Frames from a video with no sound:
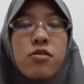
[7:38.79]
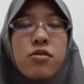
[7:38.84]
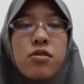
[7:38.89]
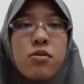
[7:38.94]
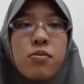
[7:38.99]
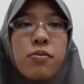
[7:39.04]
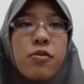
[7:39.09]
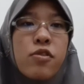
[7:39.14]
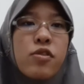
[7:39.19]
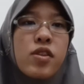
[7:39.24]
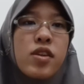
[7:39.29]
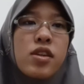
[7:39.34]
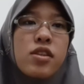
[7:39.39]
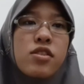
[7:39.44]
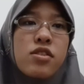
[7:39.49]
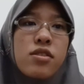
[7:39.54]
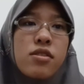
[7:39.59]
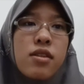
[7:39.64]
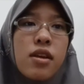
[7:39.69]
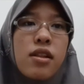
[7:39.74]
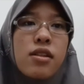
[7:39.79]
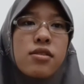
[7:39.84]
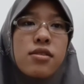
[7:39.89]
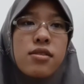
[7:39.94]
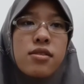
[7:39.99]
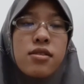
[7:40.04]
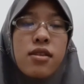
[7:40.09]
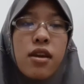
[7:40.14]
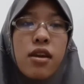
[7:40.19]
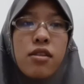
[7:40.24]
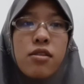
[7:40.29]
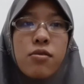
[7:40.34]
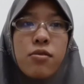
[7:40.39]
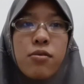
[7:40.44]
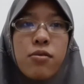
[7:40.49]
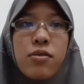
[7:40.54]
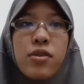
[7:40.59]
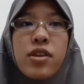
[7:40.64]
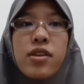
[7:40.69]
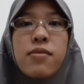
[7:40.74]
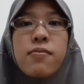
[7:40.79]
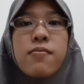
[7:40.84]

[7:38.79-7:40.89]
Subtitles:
support each analysis category.